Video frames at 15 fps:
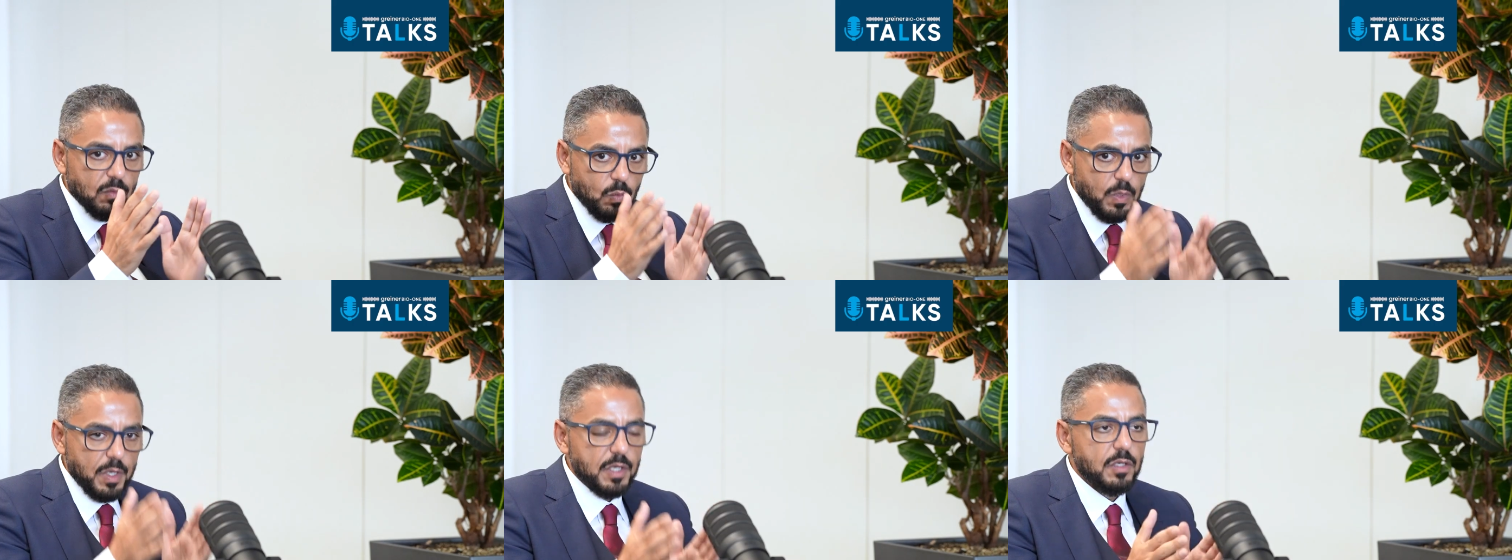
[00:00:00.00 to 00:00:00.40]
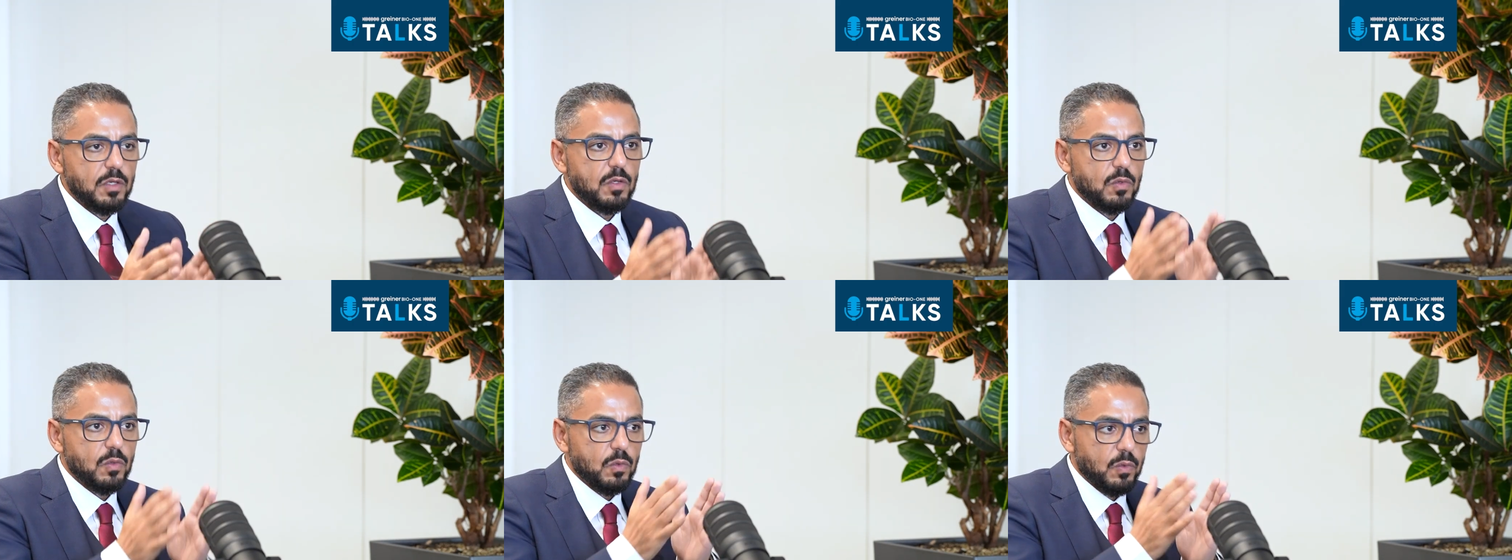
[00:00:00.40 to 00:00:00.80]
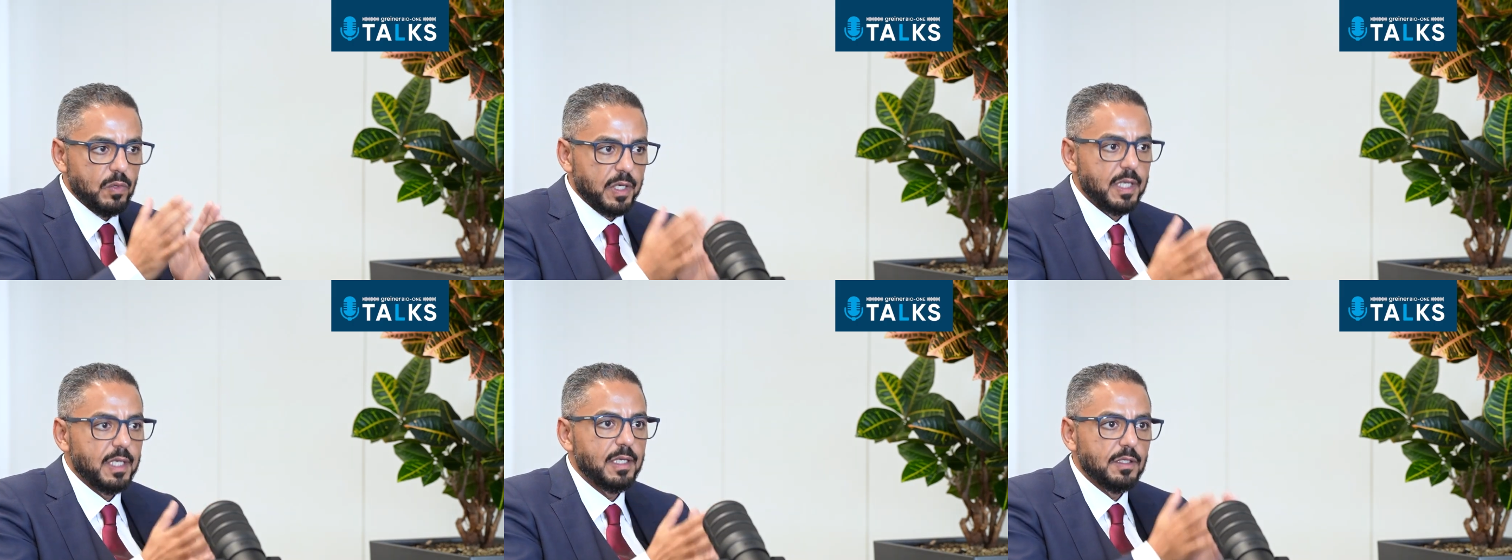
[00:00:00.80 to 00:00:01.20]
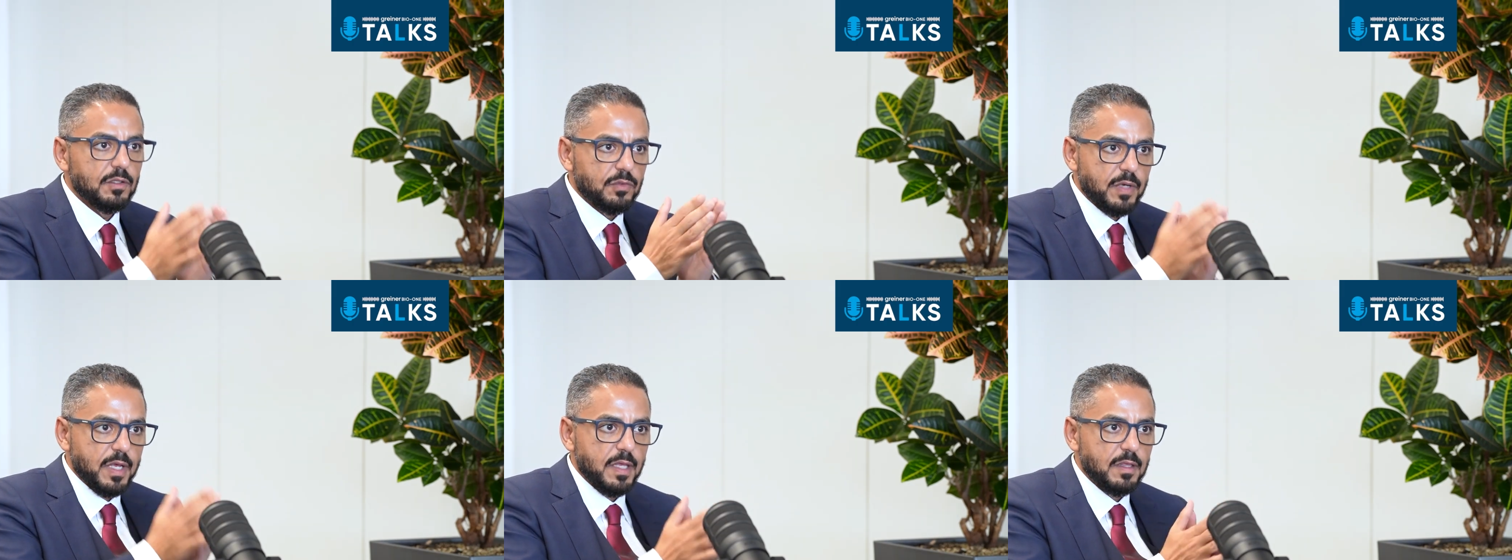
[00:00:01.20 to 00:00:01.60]
When you really
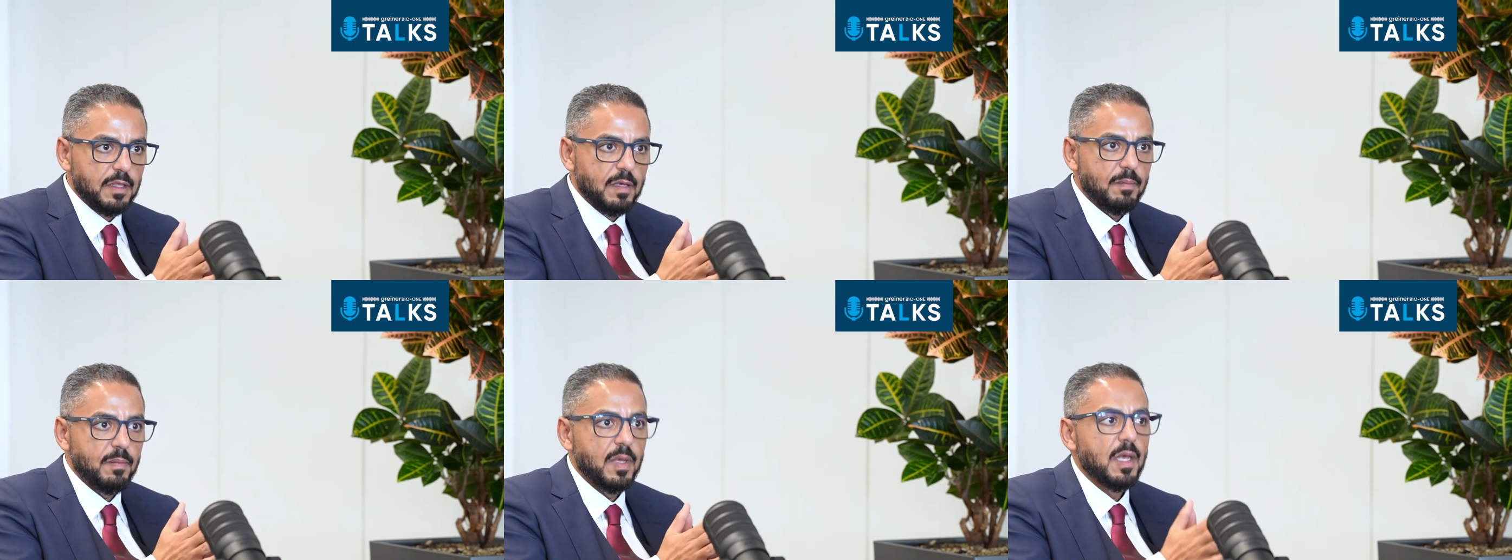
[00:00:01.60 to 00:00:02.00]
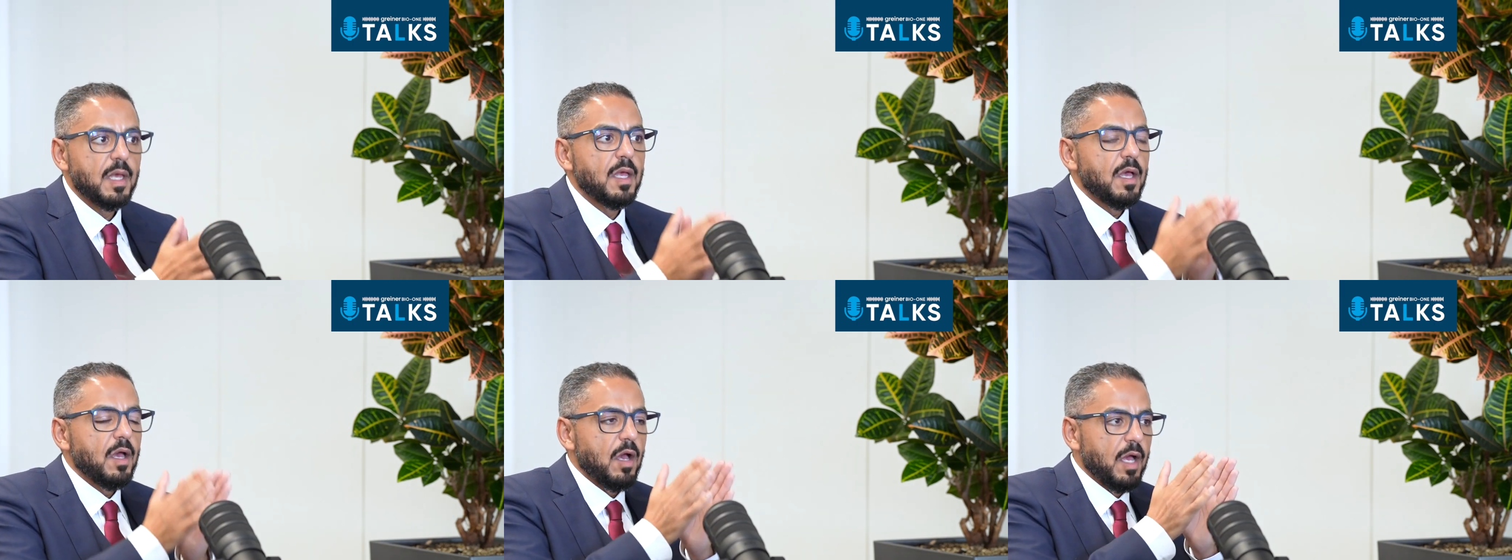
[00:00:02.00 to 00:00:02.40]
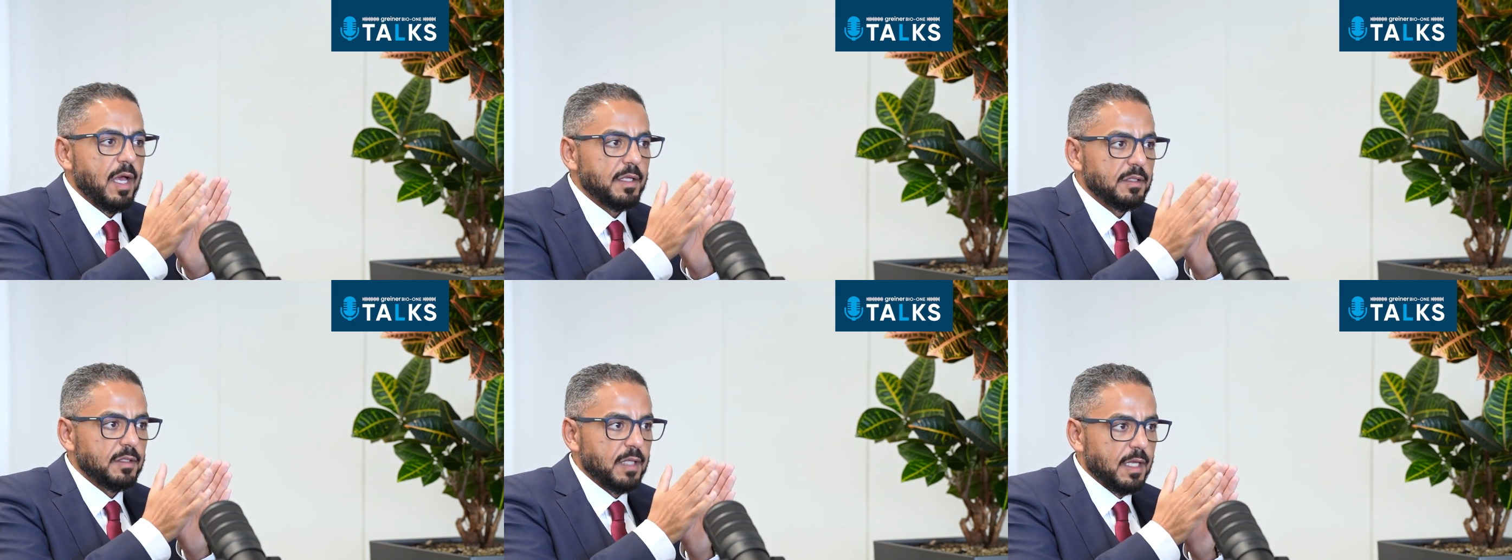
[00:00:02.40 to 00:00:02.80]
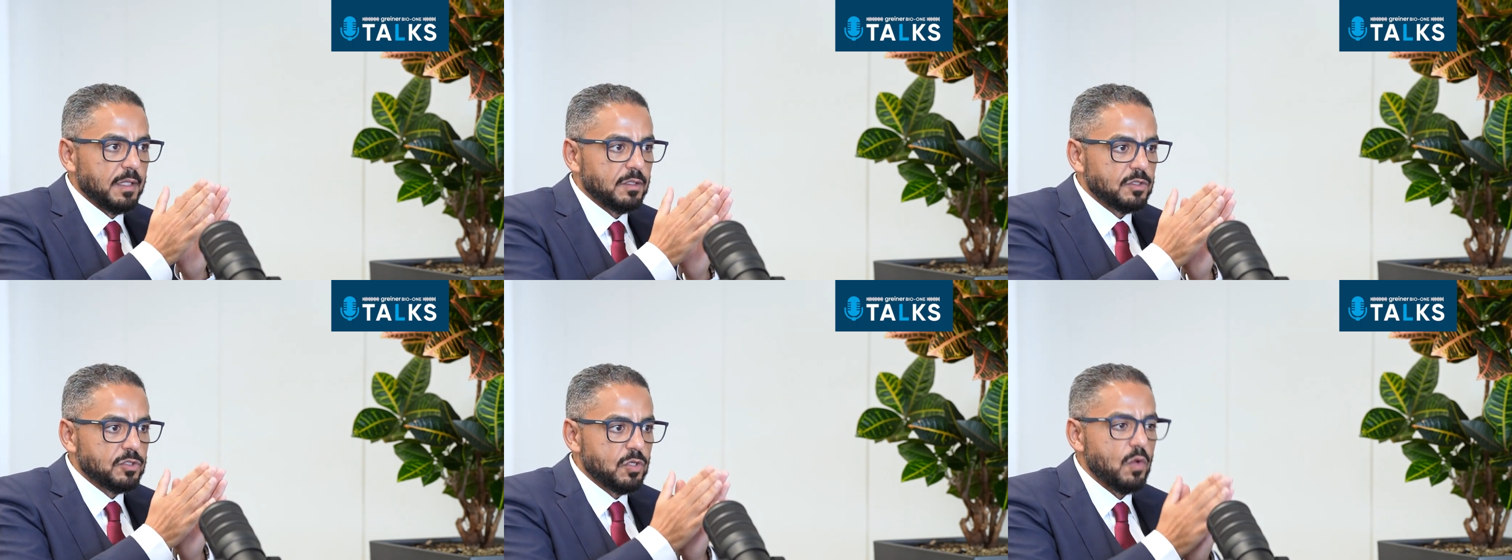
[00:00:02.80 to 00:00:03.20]
train them and,
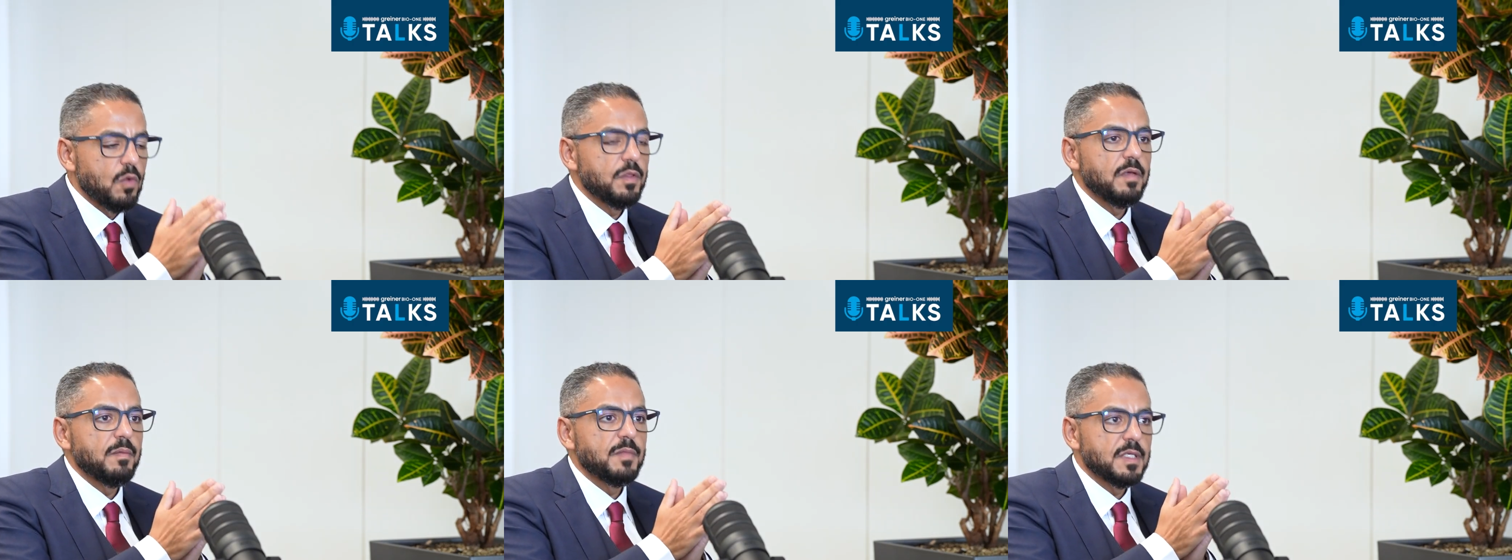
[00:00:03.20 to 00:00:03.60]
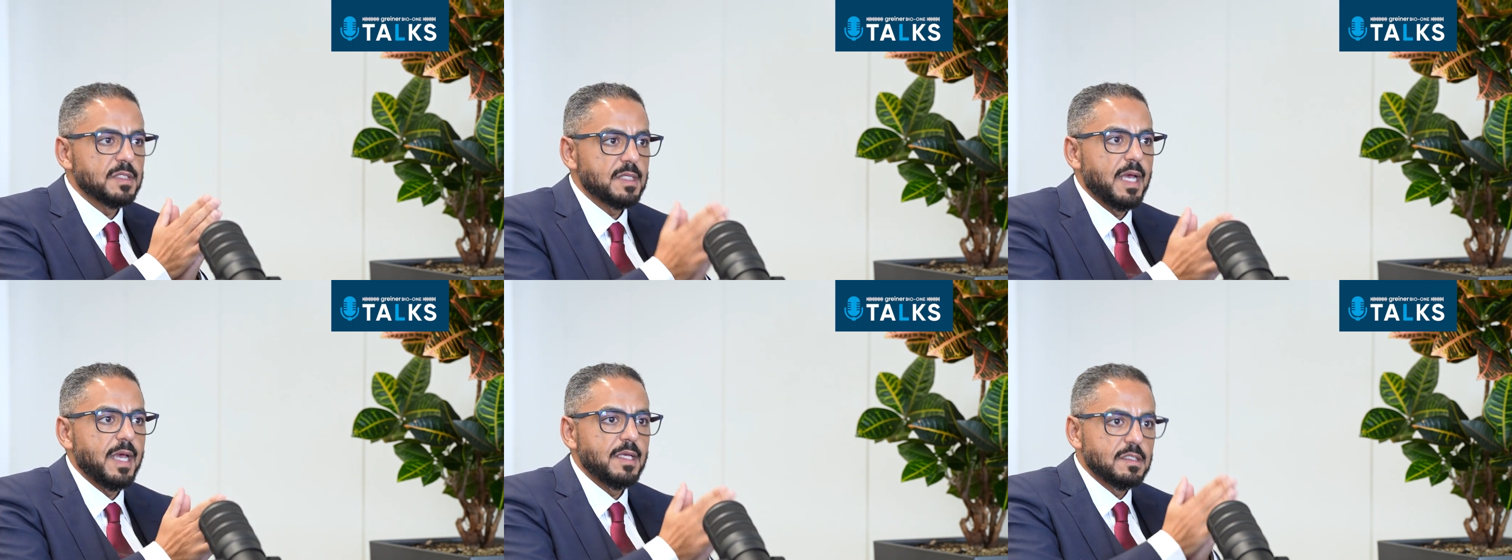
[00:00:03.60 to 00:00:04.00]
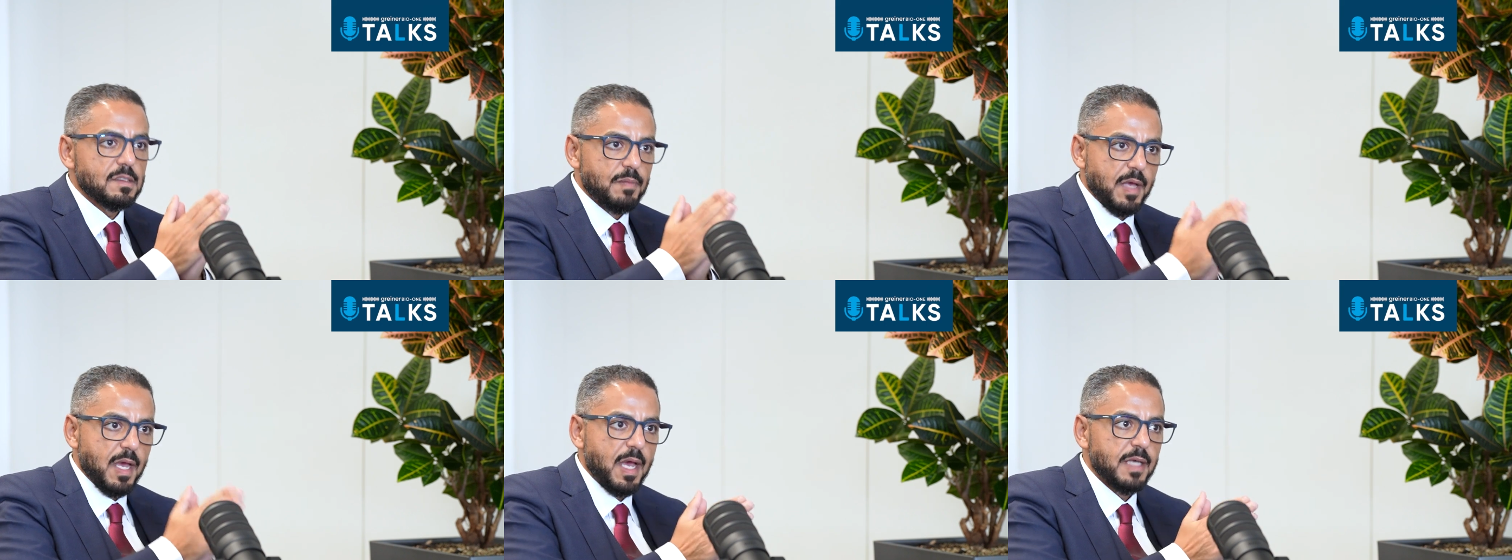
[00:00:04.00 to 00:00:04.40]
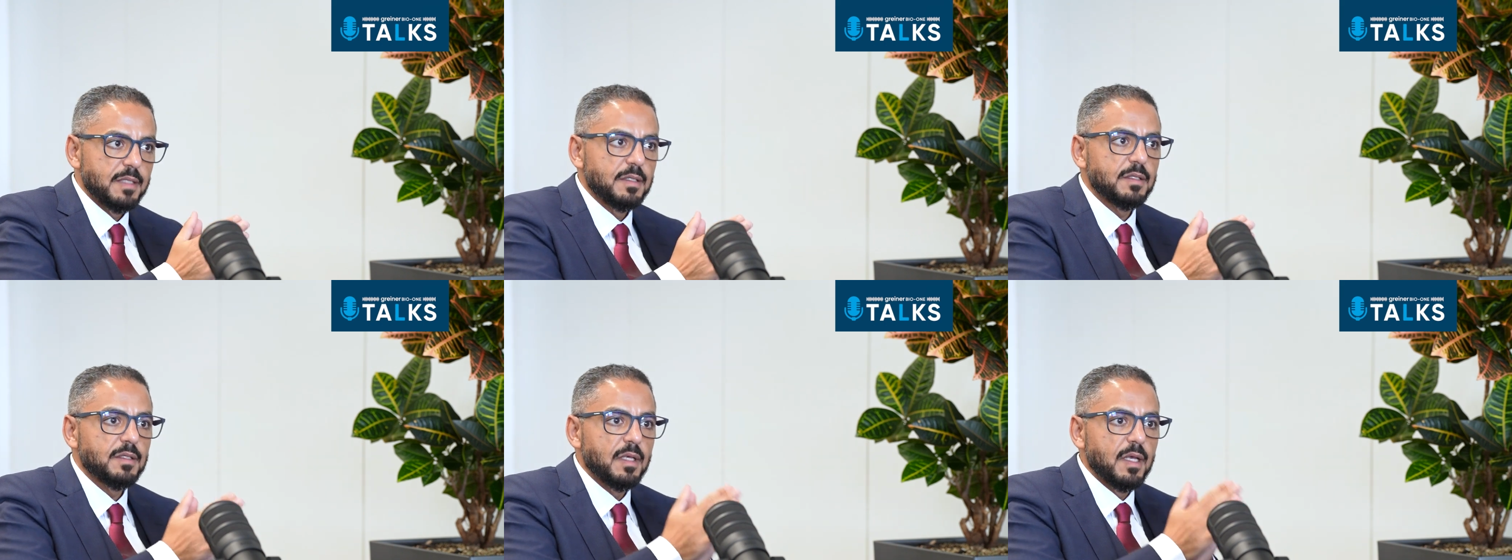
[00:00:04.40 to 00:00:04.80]
and show them the science behind it,